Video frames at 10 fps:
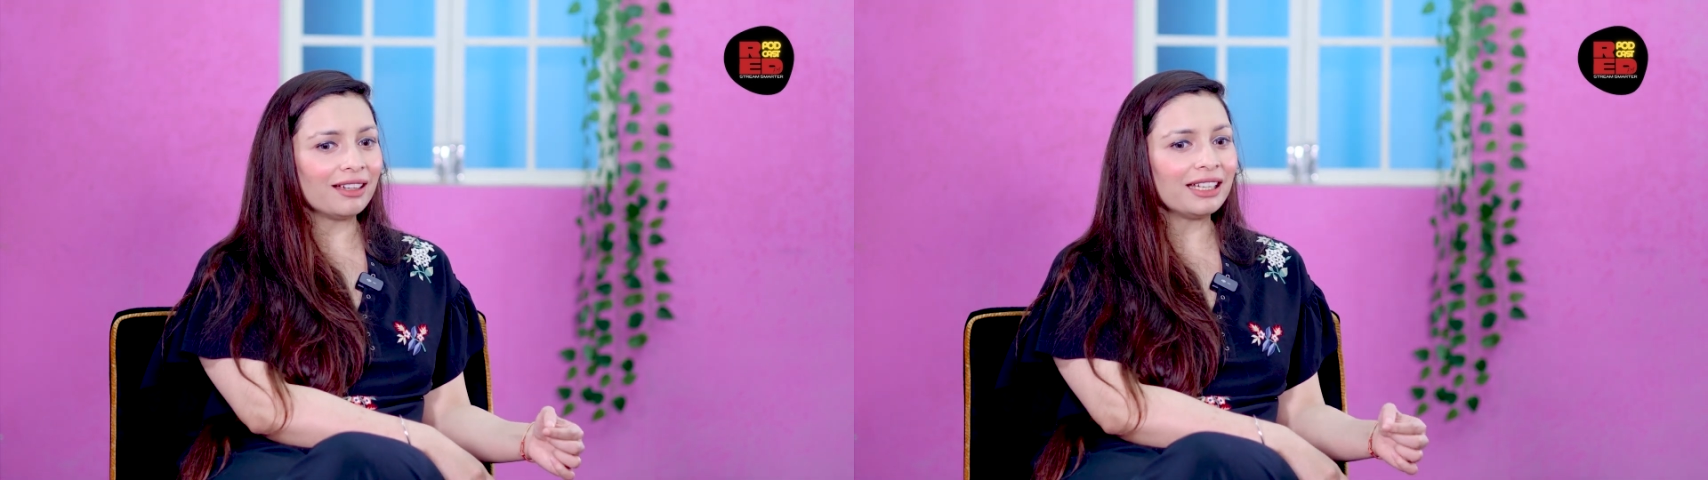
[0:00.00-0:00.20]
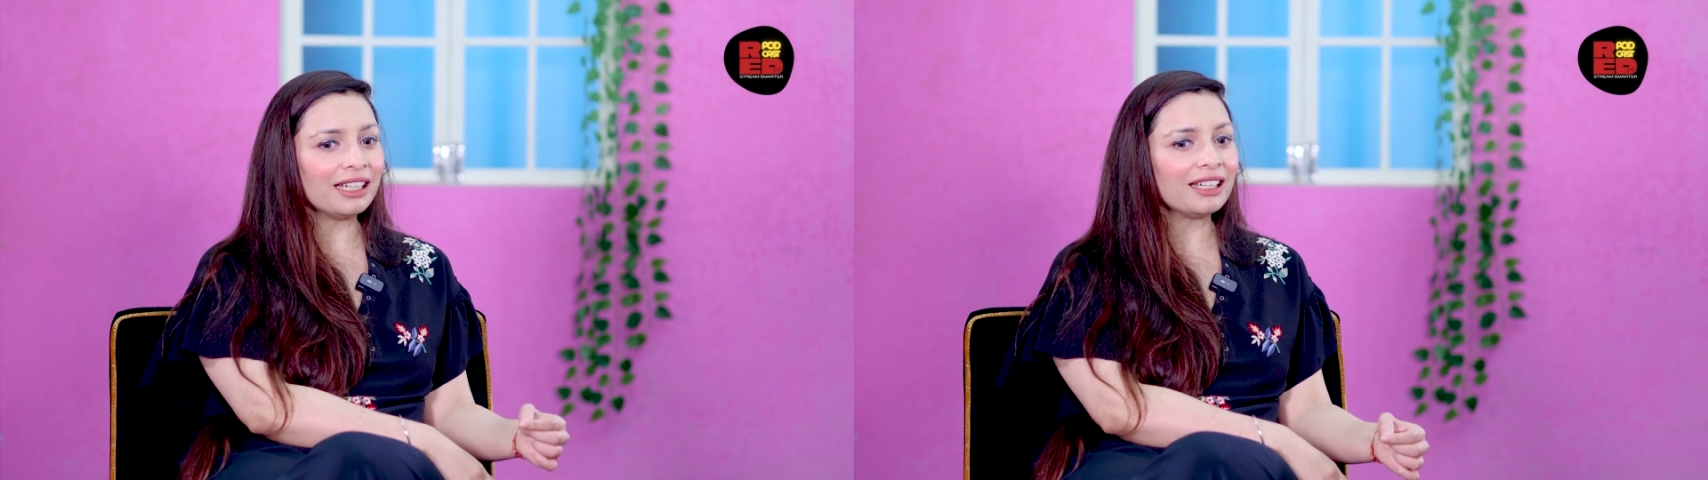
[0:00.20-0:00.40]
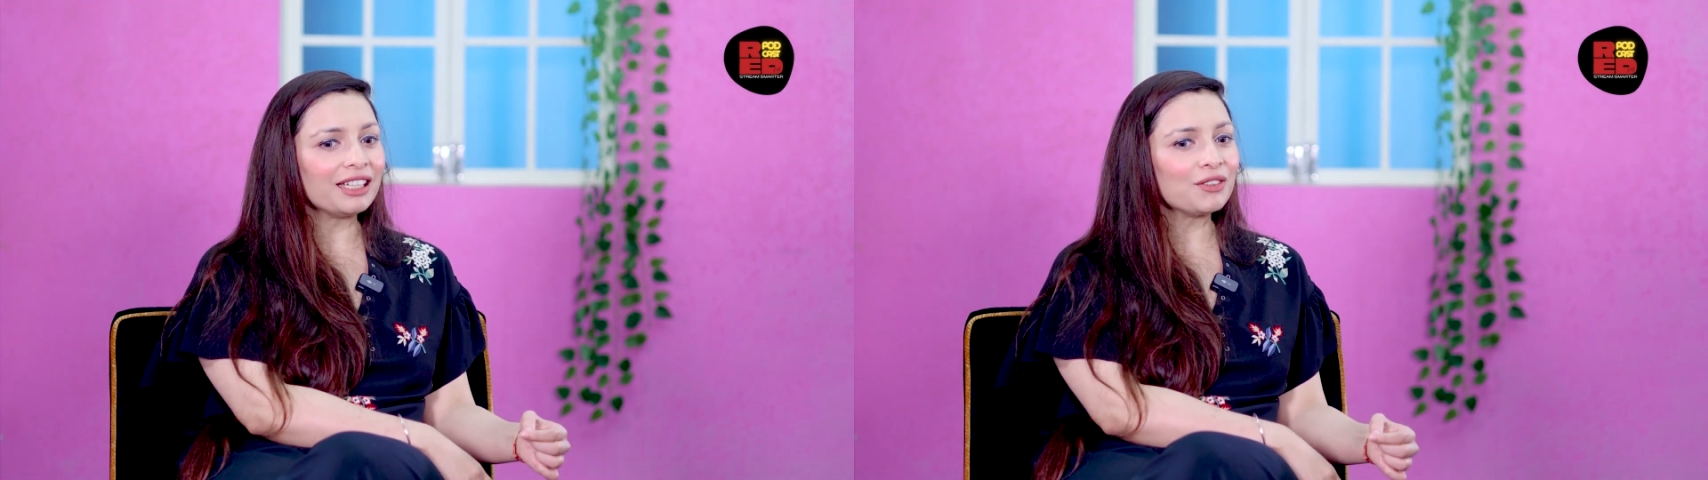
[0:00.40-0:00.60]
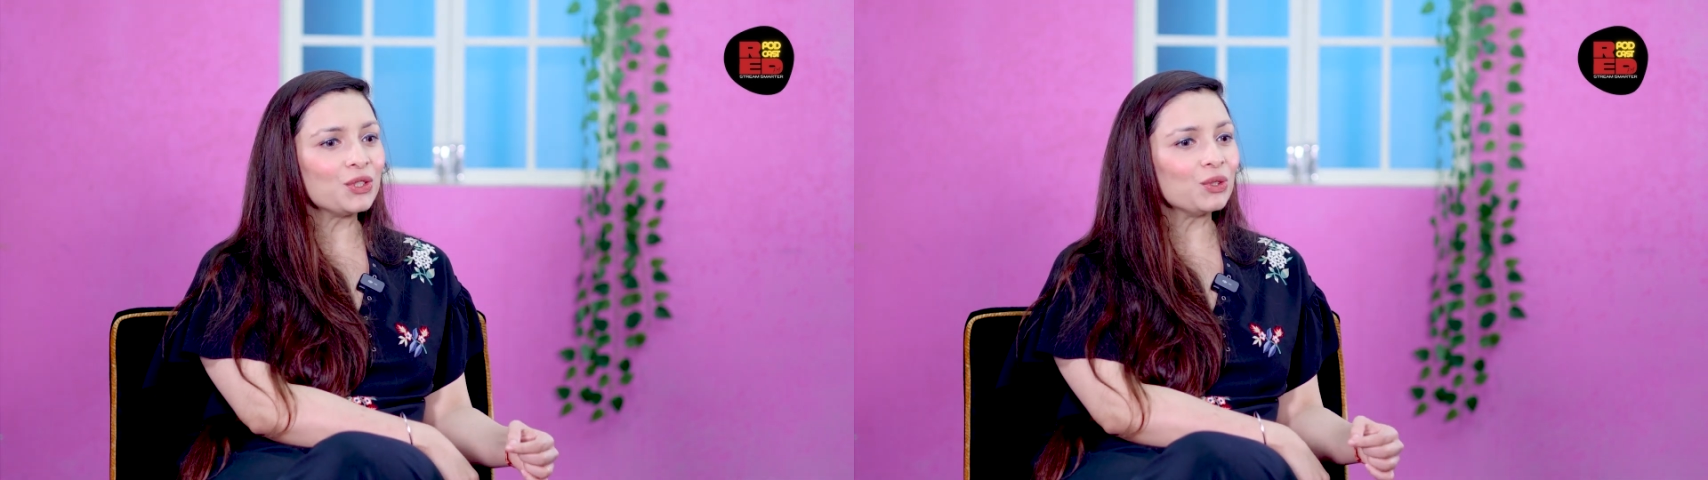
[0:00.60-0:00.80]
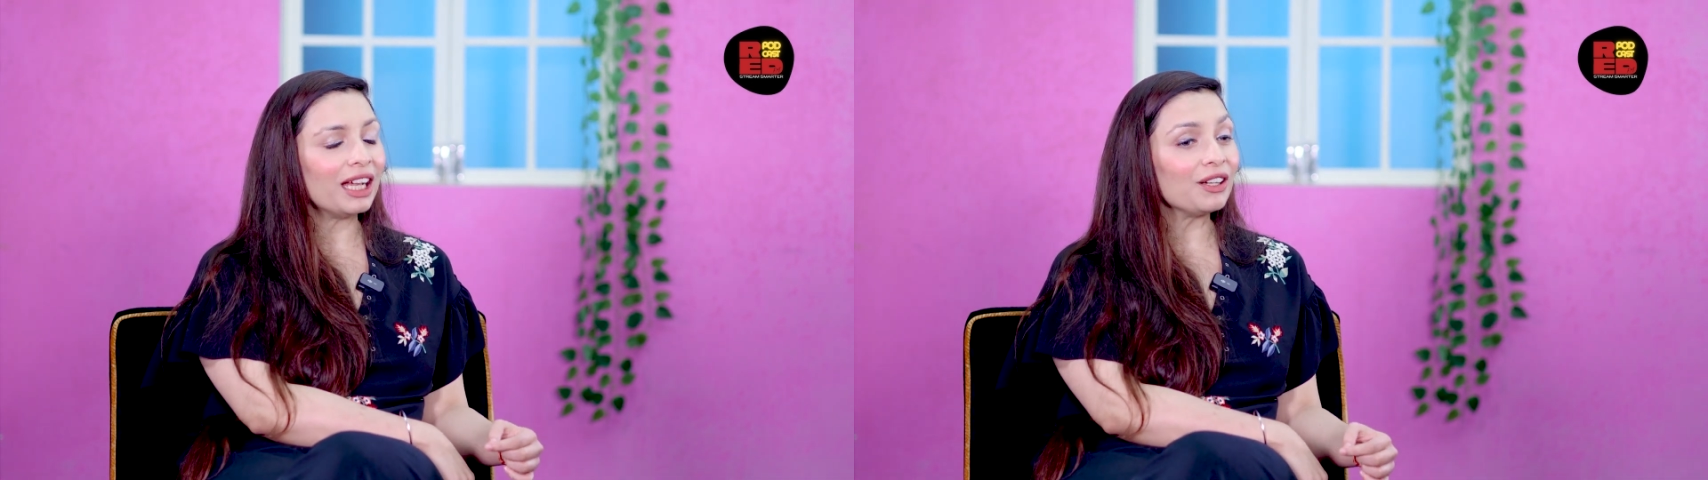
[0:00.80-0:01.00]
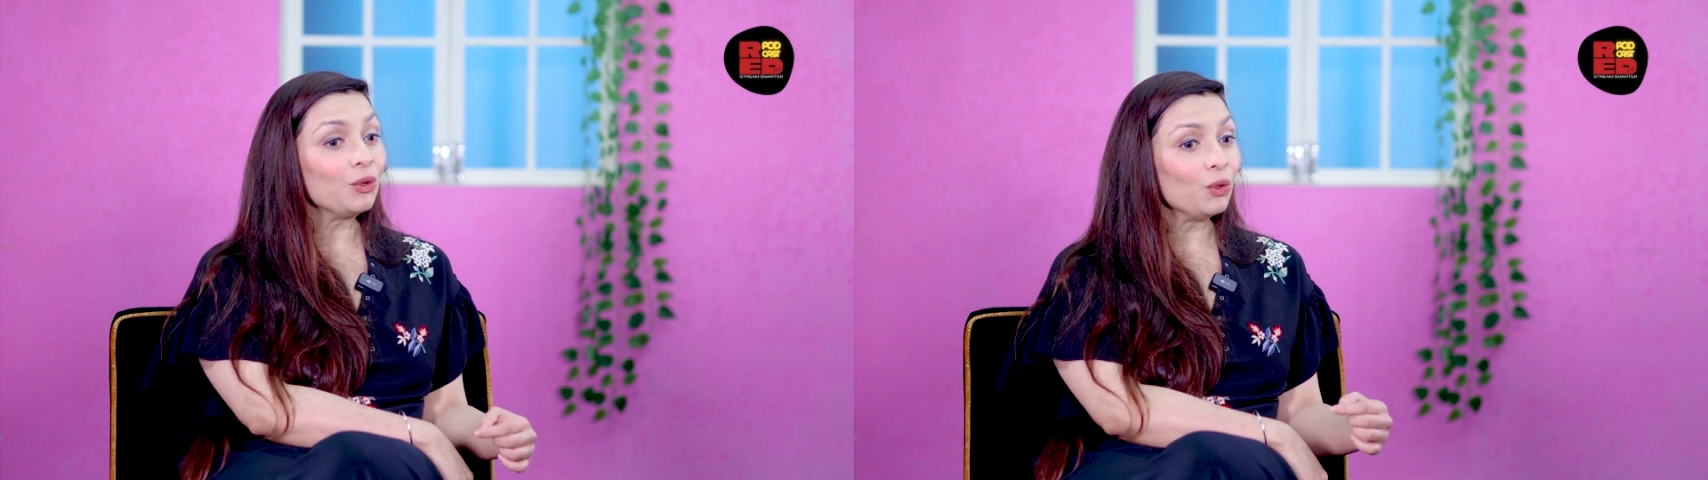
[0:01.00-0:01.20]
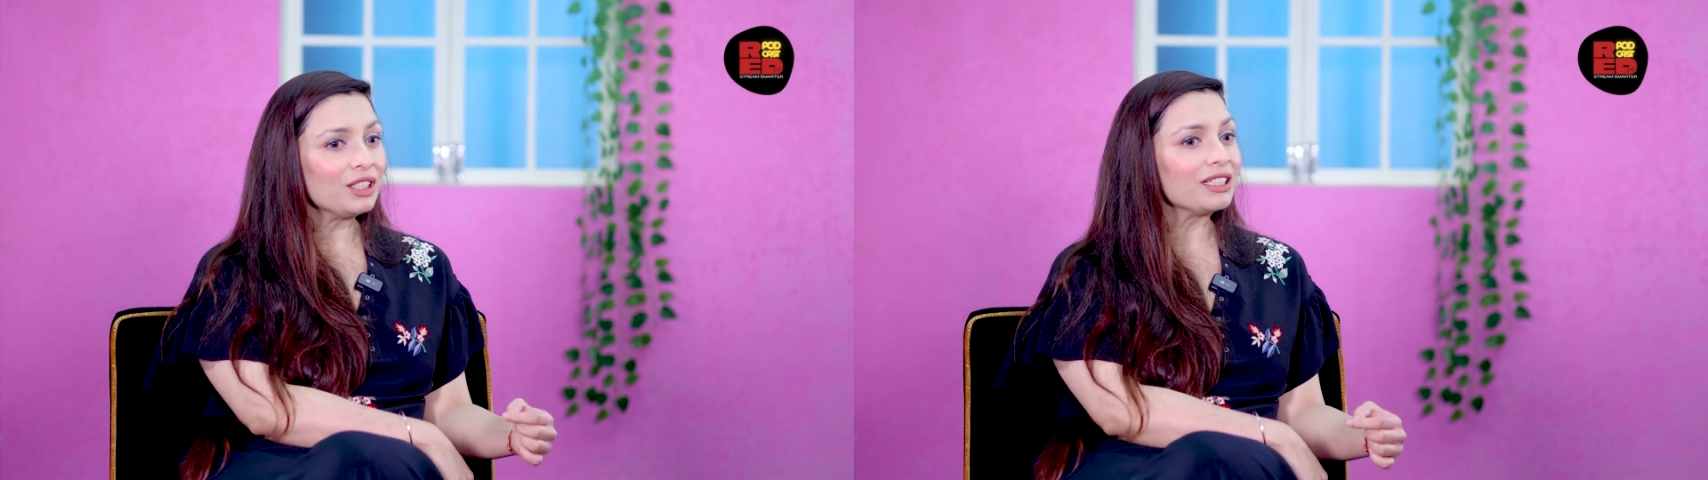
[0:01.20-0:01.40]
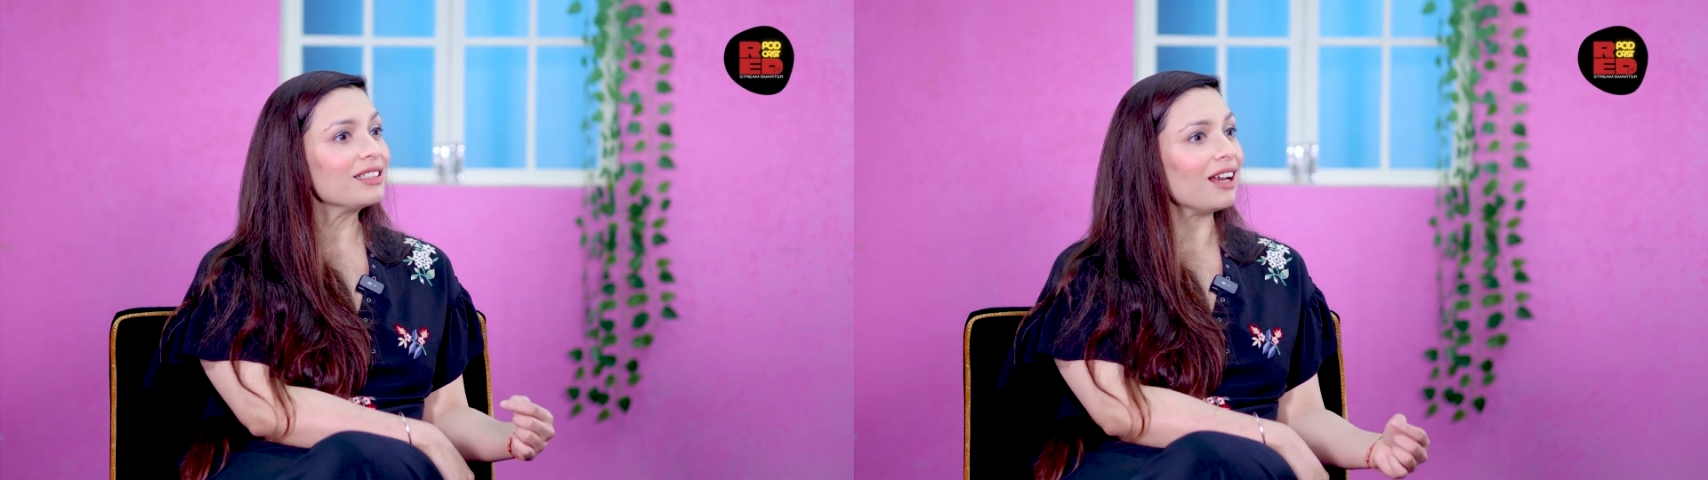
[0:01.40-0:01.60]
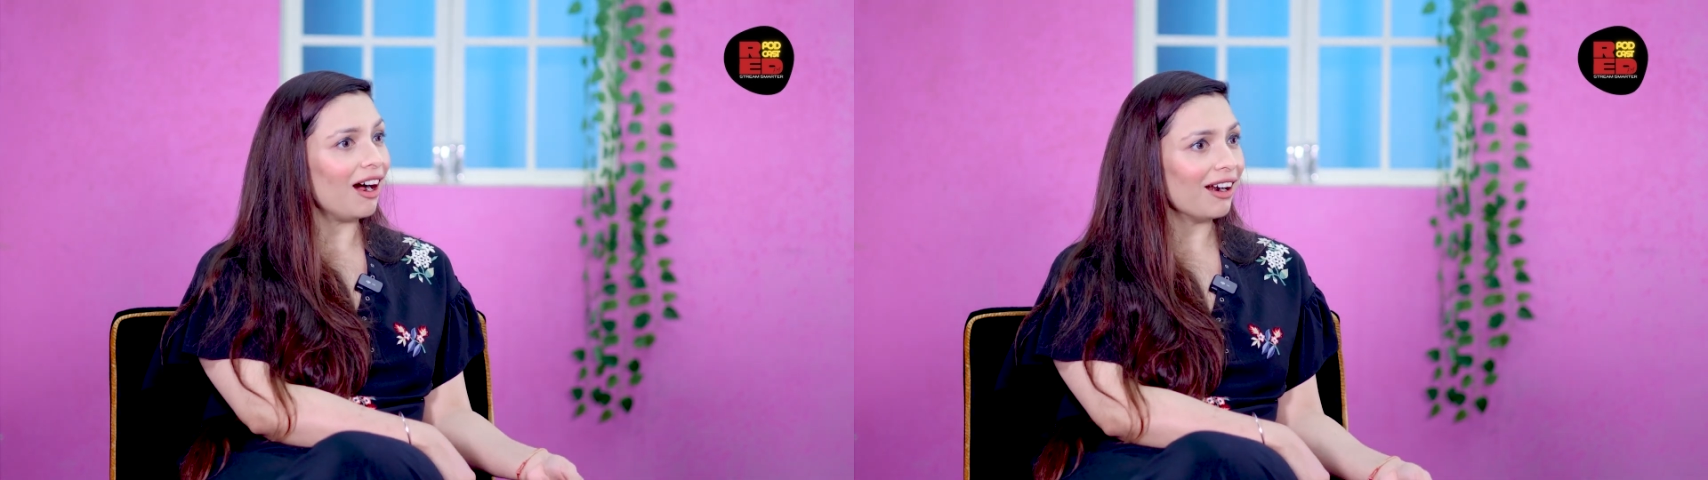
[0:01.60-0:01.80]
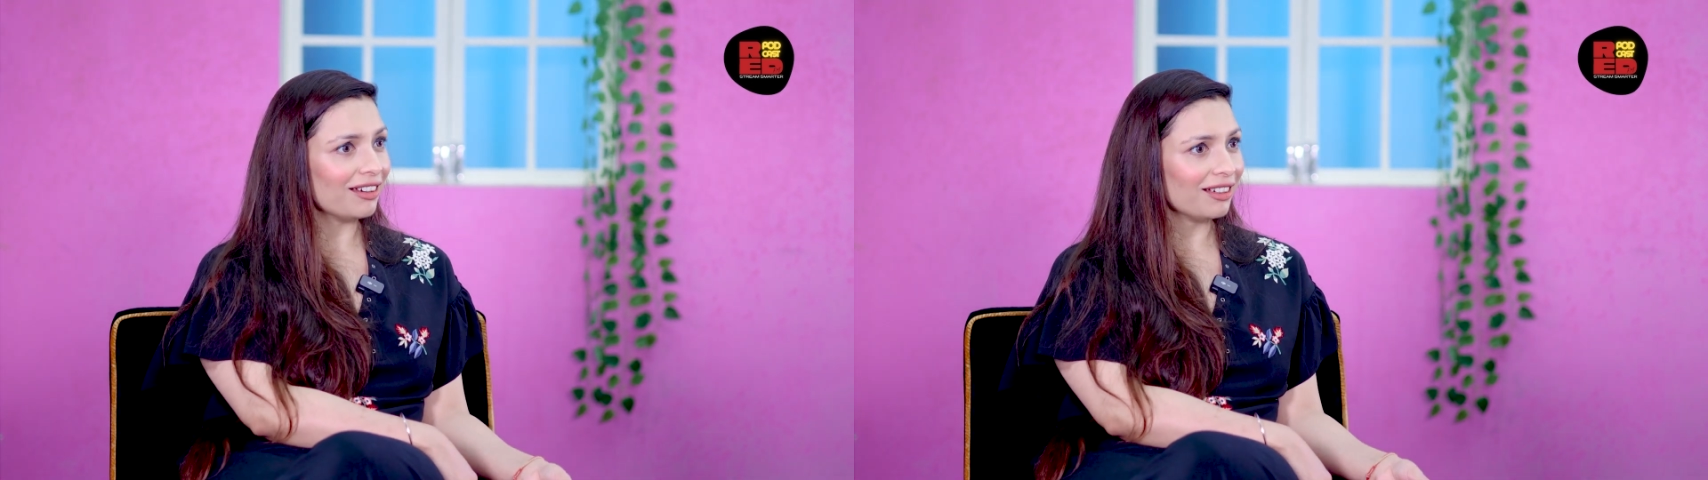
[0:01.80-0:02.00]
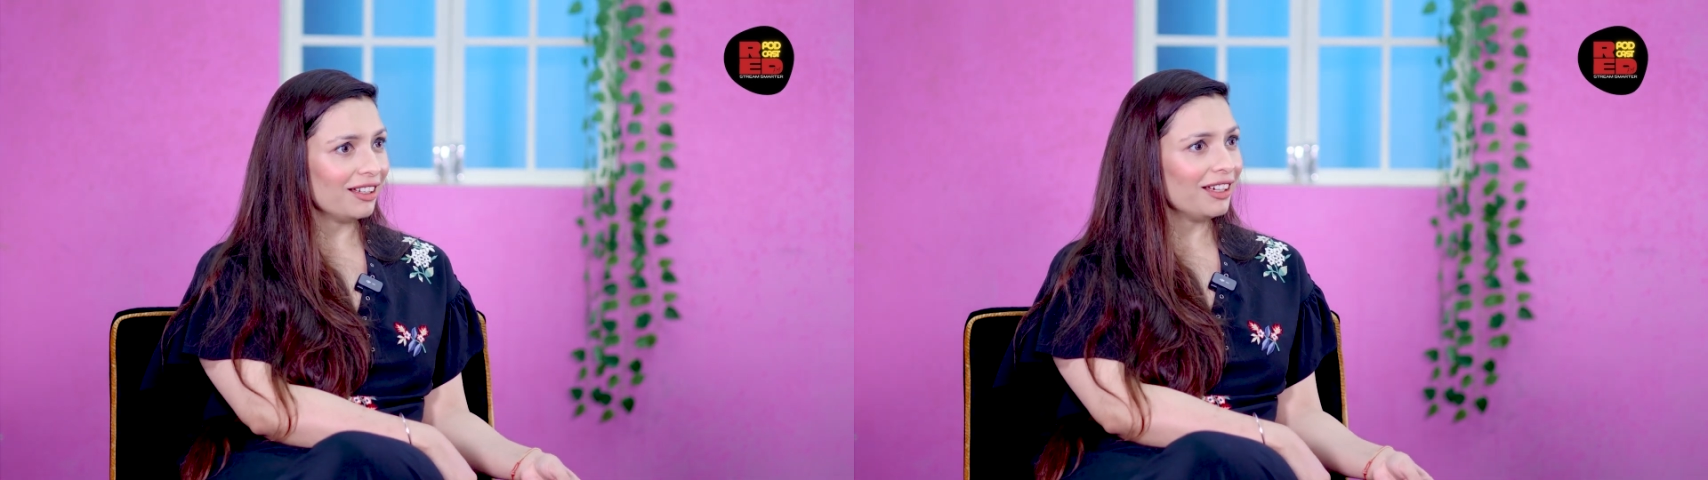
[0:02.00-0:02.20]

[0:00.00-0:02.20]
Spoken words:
it gives you that good start